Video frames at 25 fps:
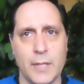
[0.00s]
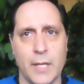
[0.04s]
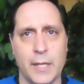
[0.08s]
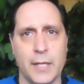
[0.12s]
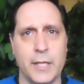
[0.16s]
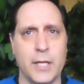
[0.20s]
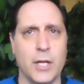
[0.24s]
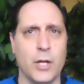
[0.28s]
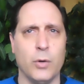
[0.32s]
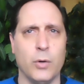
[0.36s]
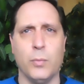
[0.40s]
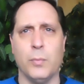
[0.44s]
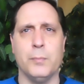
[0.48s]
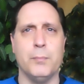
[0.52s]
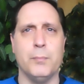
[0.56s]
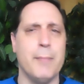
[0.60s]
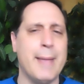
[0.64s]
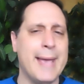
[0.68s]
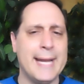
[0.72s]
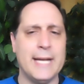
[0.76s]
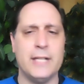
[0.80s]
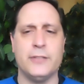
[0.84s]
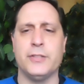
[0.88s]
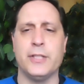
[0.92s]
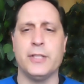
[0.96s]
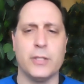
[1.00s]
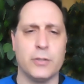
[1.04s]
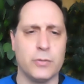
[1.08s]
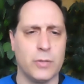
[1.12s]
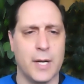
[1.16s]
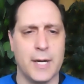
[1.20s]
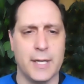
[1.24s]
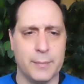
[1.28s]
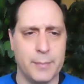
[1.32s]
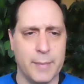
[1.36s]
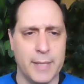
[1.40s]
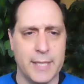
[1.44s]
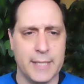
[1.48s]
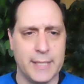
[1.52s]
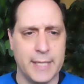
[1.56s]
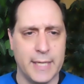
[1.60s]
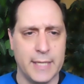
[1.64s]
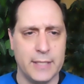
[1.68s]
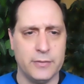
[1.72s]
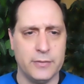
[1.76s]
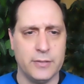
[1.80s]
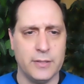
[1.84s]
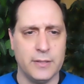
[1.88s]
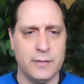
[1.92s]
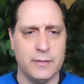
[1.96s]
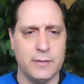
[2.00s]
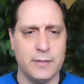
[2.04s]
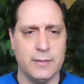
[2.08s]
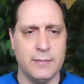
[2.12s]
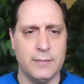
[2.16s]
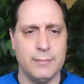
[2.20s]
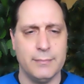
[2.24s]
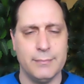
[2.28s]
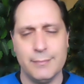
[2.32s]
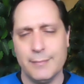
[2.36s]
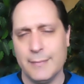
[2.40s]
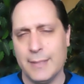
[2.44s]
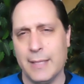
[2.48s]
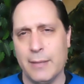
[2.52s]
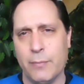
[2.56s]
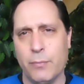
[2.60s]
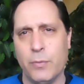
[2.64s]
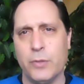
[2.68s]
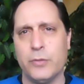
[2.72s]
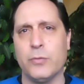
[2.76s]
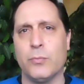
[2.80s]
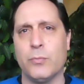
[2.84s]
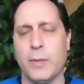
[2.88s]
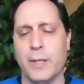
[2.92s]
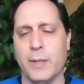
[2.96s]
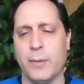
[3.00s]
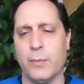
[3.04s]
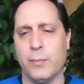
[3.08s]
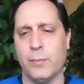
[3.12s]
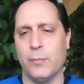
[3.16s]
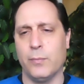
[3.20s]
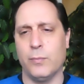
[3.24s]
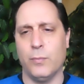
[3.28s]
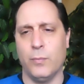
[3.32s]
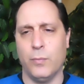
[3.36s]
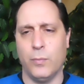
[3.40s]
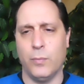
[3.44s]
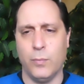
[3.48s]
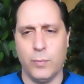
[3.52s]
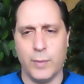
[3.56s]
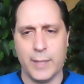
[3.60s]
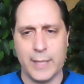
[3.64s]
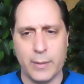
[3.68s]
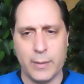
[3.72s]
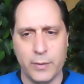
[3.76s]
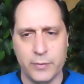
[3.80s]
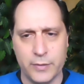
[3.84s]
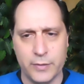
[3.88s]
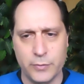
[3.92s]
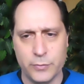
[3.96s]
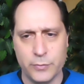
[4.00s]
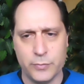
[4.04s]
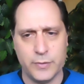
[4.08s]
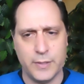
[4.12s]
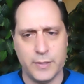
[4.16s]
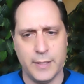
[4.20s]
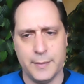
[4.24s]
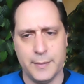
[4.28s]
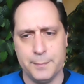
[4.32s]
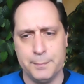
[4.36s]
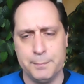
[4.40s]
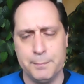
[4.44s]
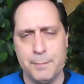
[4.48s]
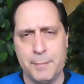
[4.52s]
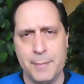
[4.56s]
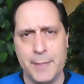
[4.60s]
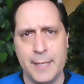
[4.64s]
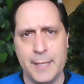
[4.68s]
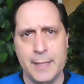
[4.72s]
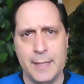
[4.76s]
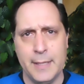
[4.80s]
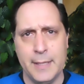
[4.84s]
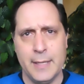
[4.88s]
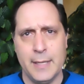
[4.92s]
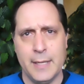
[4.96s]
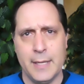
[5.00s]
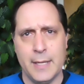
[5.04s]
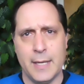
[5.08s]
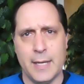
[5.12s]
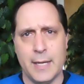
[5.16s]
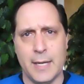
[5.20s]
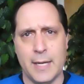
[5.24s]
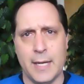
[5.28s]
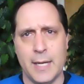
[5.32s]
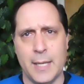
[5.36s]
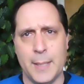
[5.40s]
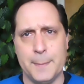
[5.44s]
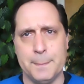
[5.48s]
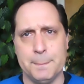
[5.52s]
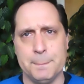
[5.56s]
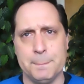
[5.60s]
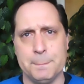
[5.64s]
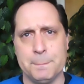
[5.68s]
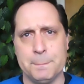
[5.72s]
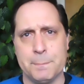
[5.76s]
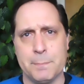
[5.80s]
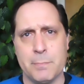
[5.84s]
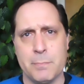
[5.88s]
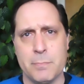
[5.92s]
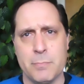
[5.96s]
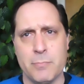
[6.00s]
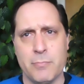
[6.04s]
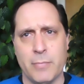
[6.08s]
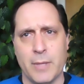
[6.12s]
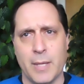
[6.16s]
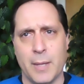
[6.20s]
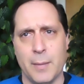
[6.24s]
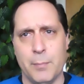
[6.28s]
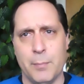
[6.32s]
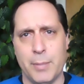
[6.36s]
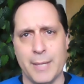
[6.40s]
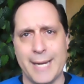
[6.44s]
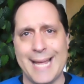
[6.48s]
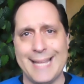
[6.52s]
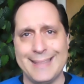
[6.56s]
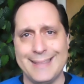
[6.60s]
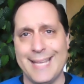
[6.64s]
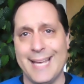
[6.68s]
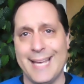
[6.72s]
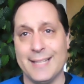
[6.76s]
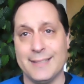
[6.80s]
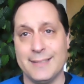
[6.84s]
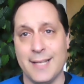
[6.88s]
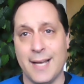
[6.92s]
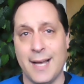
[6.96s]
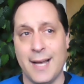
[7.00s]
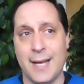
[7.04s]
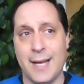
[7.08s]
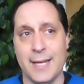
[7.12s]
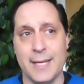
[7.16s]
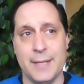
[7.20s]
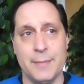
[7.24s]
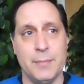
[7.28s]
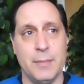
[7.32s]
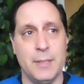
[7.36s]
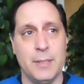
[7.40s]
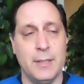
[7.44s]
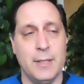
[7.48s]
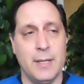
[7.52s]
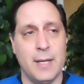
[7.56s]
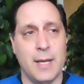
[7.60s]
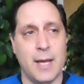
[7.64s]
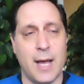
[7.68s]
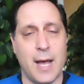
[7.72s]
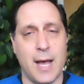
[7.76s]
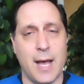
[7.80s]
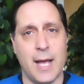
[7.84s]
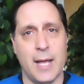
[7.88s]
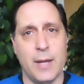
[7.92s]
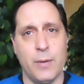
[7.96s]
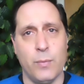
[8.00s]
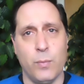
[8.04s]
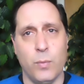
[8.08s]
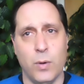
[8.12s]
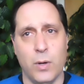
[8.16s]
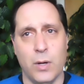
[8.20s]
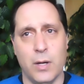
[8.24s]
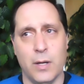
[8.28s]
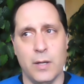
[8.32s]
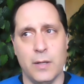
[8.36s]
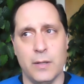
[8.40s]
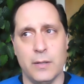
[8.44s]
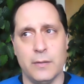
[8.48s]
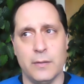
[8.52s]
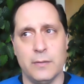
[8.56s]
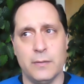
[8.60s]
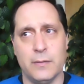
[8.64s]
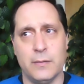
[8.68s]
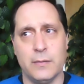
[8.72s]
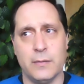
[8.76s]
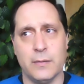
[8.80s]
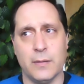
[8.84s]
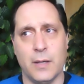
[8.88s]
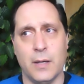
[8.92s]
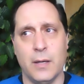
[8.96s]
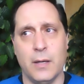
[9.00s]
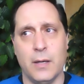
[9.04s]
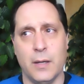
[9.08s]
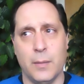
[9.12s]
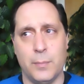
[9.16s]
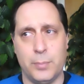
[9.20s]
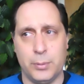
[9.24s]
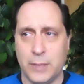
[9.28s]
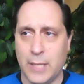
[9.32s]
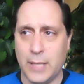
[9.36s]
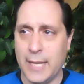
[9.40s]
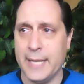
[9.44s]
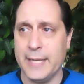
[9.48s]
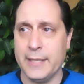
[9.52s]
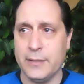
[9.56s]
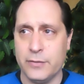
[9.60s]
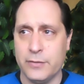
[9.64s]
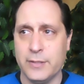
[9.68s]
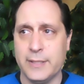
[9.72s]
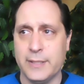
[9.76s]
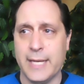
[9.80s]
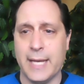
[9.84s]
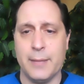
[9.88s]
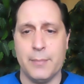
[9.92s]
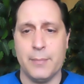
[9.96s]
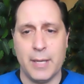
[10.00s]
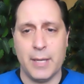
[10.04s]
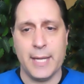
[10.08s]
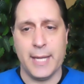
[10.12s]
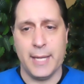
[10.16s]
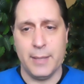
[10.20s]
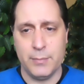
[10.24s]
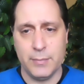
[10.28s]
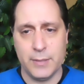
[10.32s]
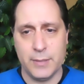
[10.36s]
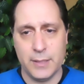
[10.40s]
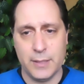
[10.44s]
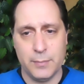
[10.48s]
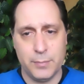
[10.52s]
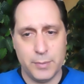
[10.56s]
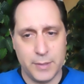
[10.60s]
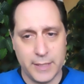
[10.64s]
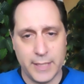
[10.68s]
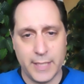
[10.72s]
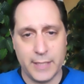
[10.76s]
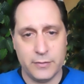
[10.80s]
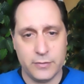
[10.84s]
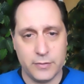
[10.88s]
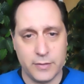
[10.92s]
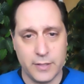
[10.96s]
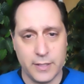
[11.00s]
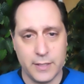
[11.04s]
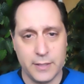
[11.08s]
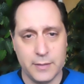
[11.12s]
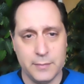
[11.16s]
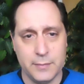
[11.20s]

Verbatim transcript: you know, managing chronic medications. And that wasn't really what I was interested in. Um, but at that time, I was uh, applying to get my M D, PhD,